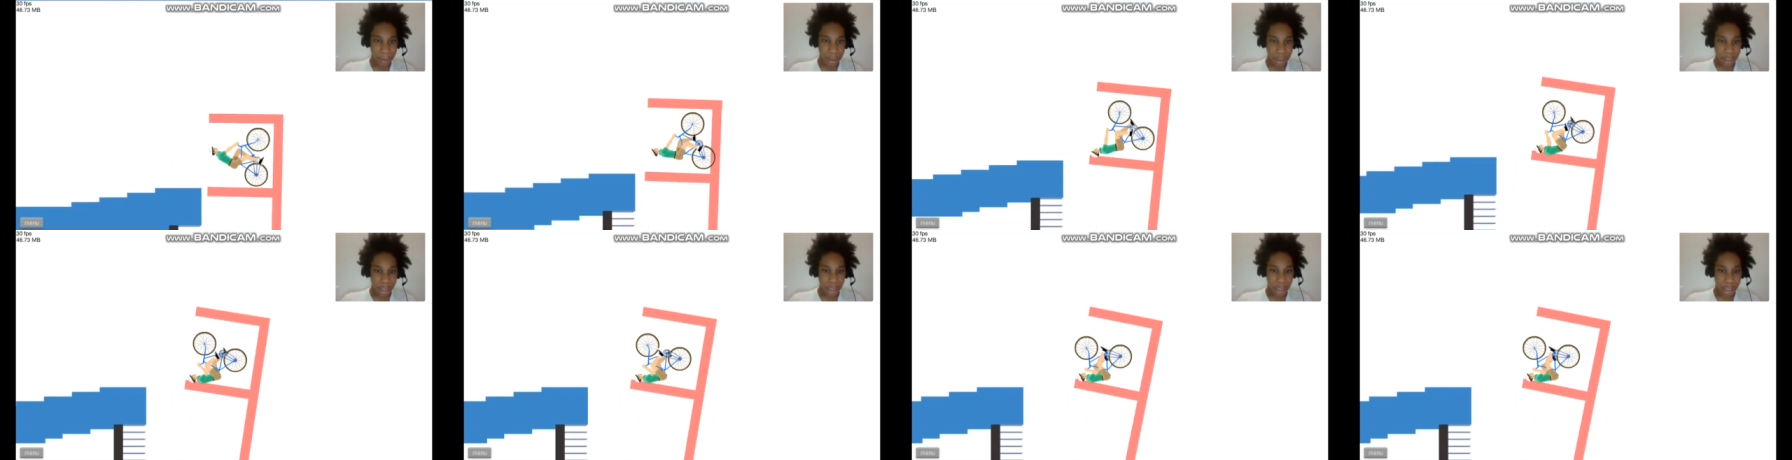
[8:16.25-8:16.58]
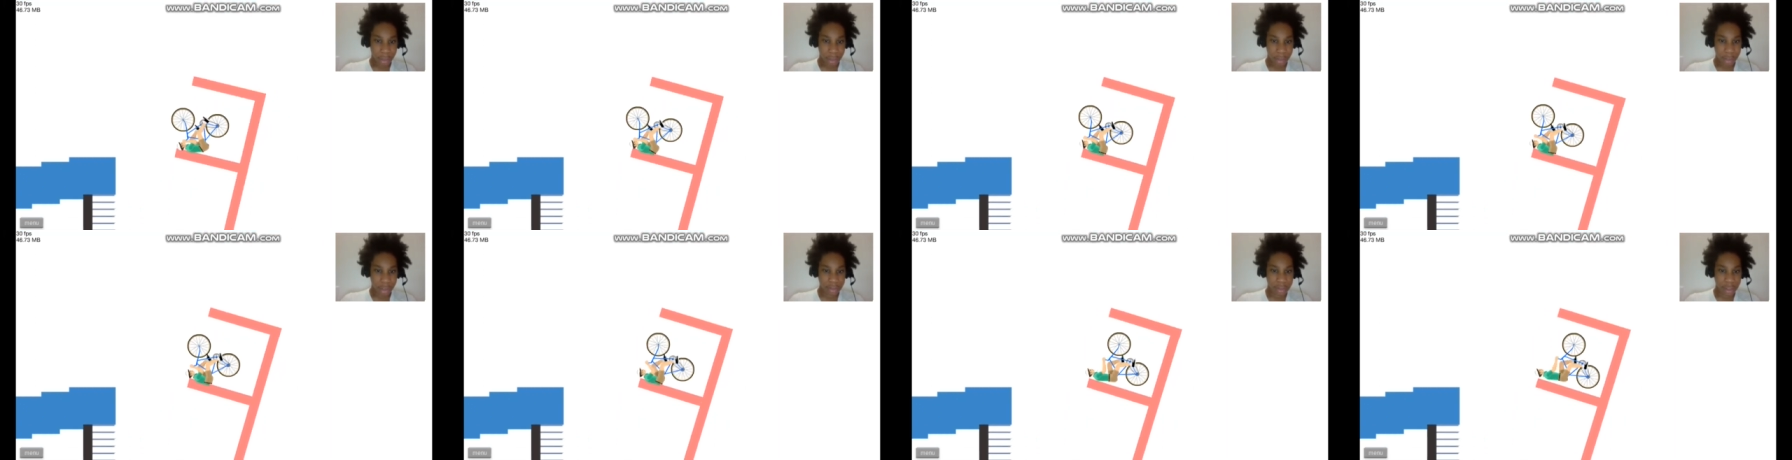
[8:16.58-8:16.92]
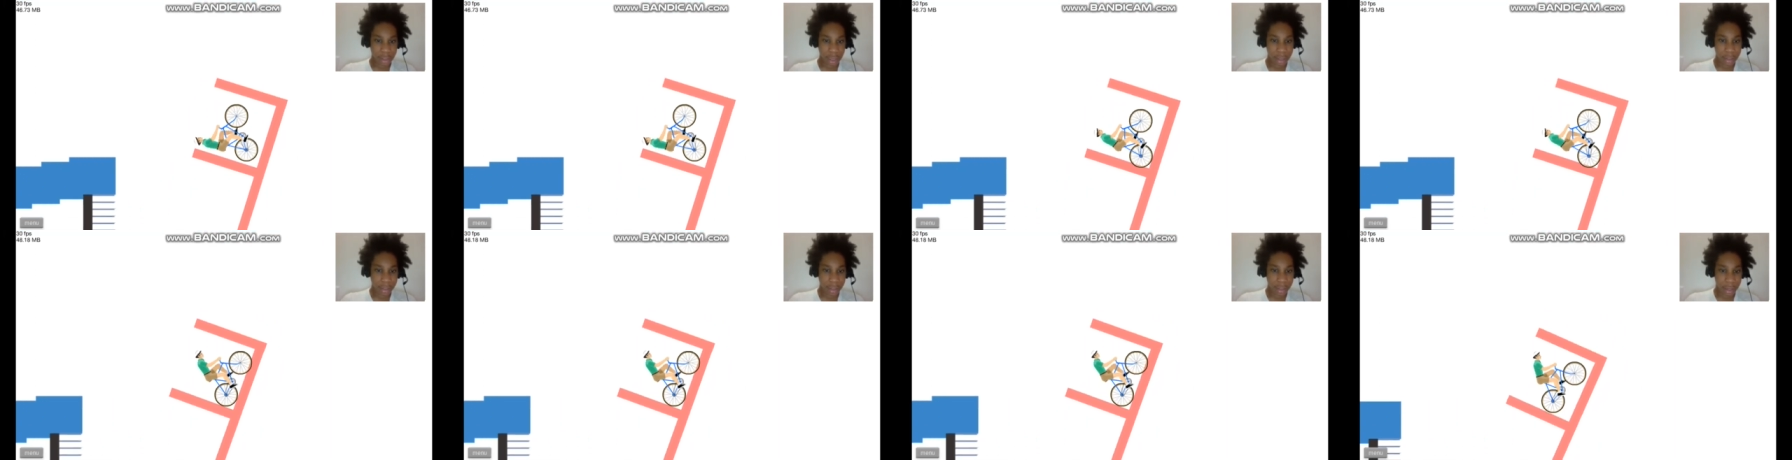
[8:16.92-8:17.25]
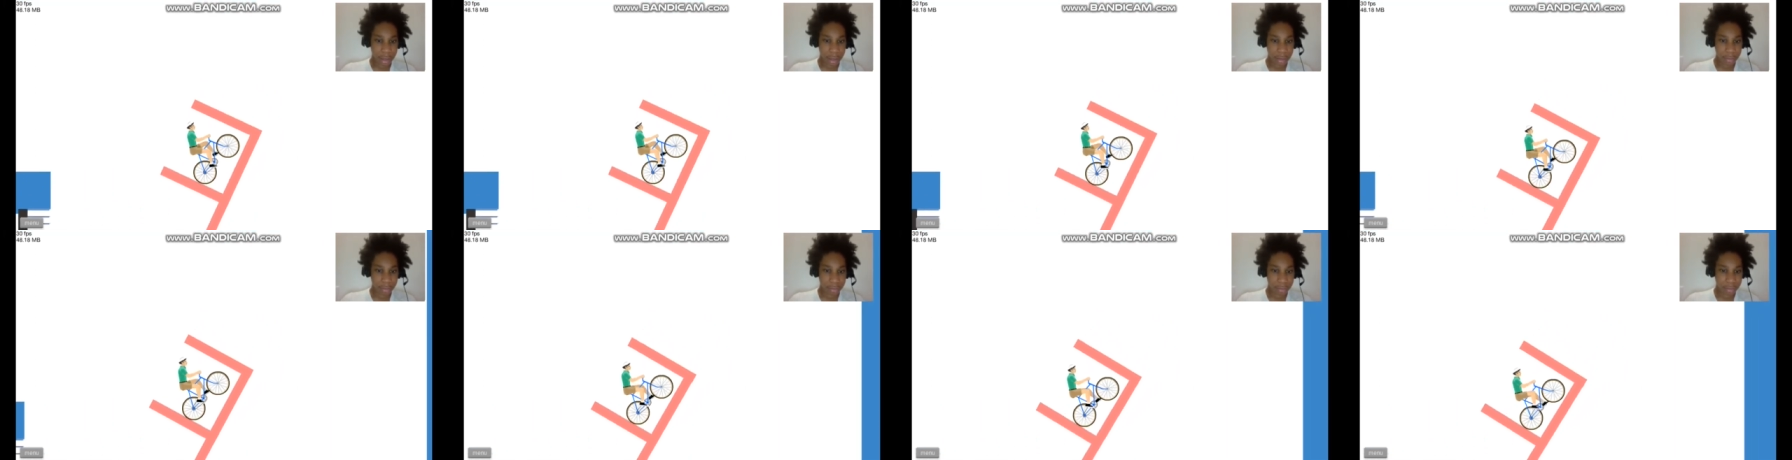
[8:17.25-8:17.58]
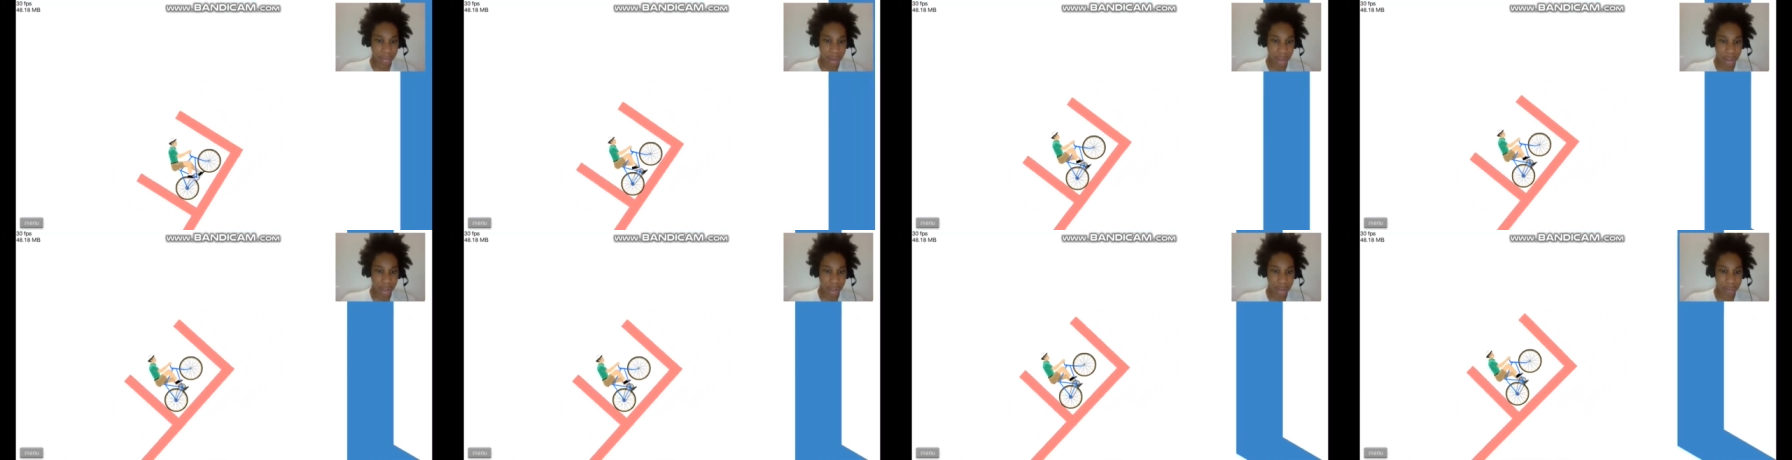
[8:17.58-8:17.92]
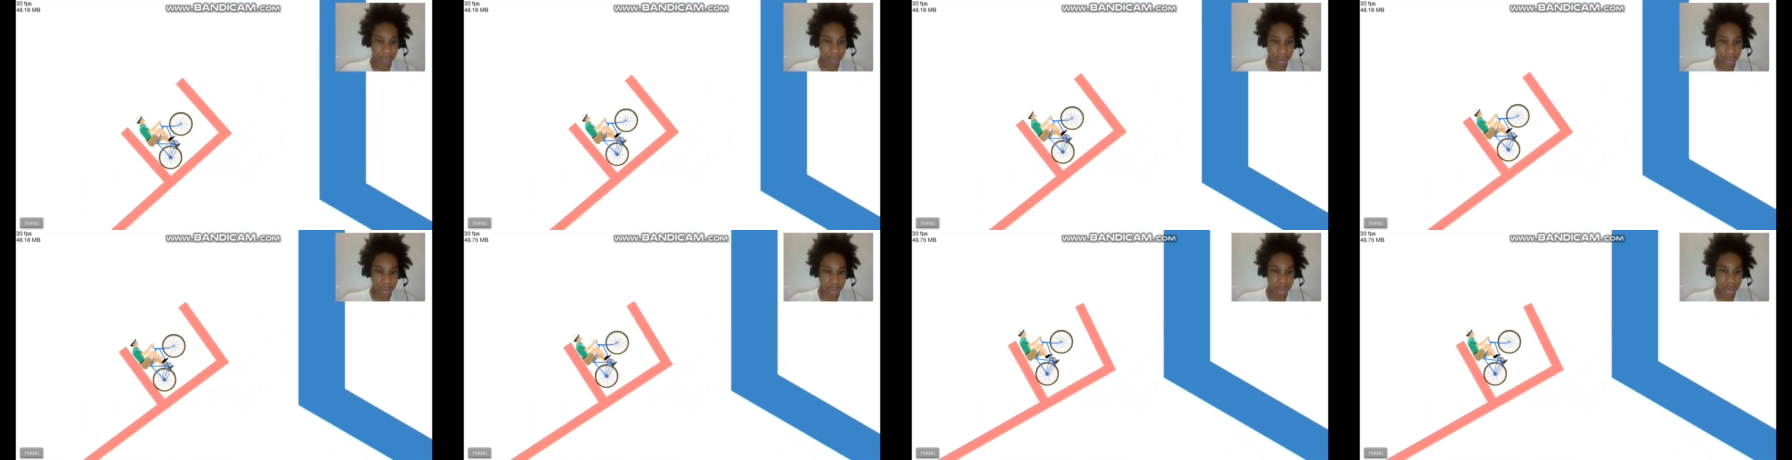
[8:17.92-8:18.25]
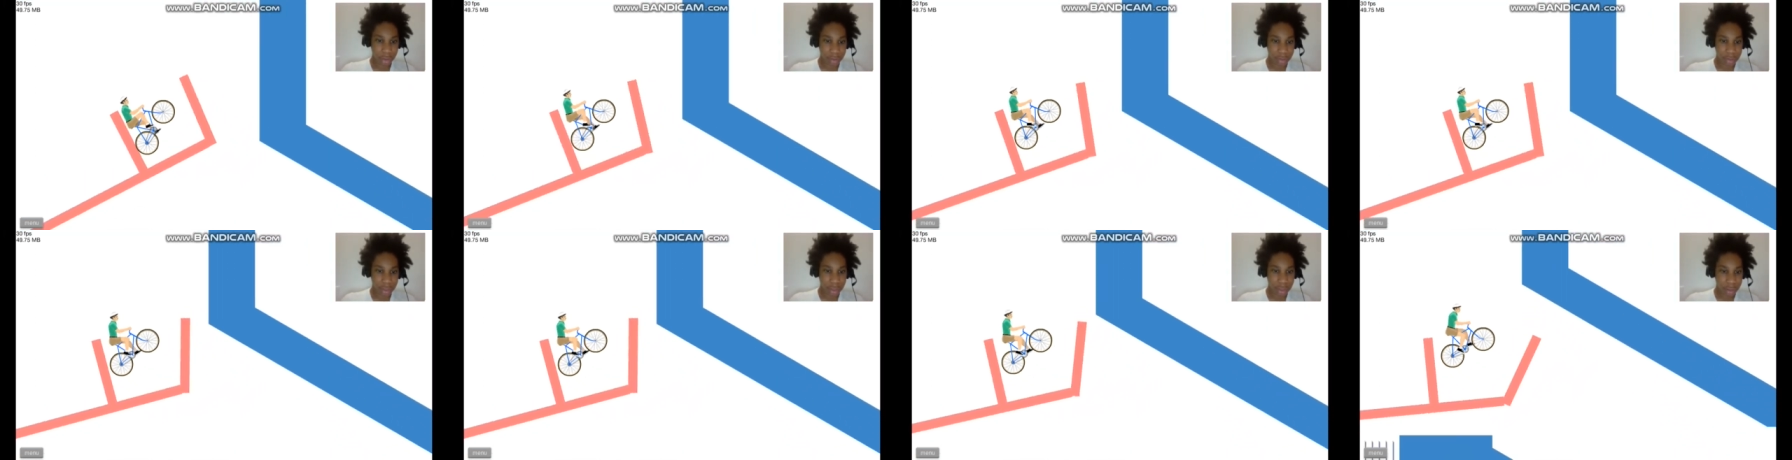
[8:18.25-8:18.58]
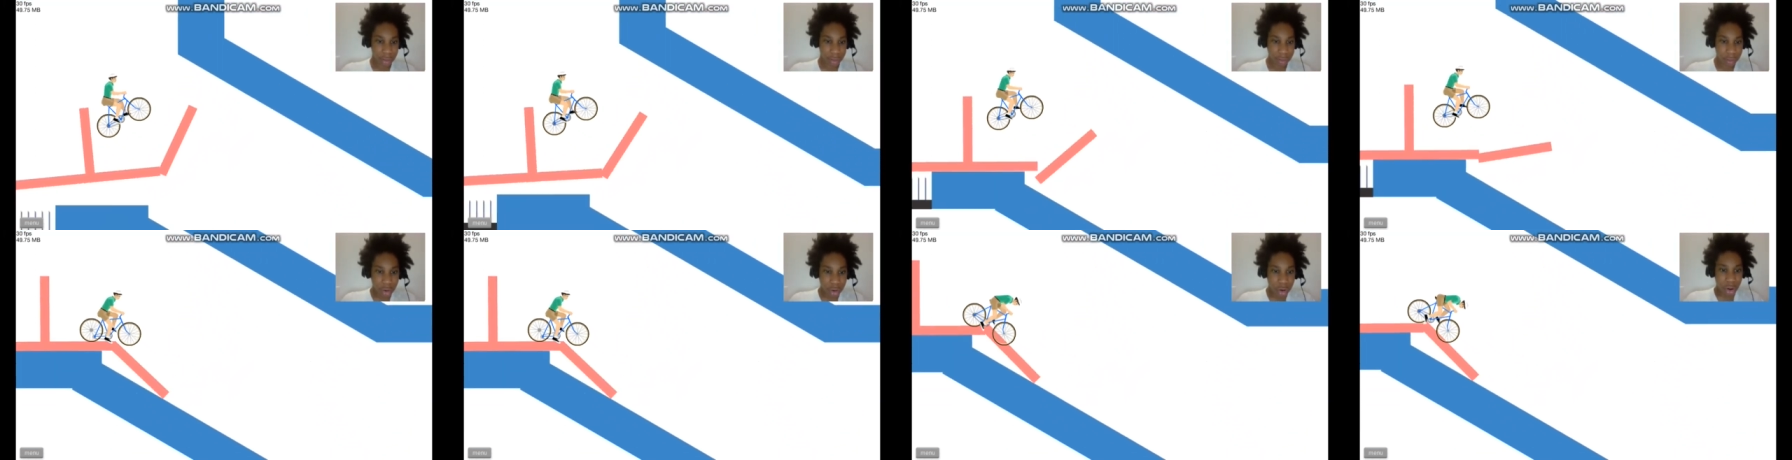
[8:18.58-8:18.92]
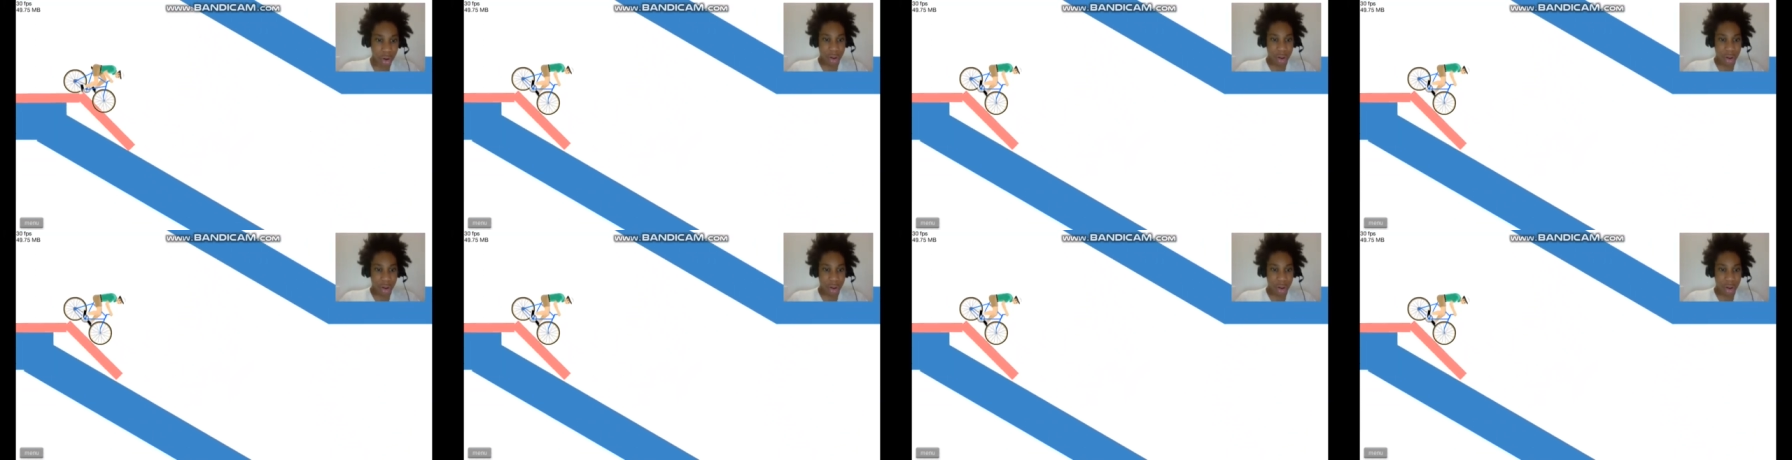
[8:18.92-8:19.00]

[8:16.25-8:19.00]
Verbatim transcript: hit this thing down, right? We're gonna hit this down.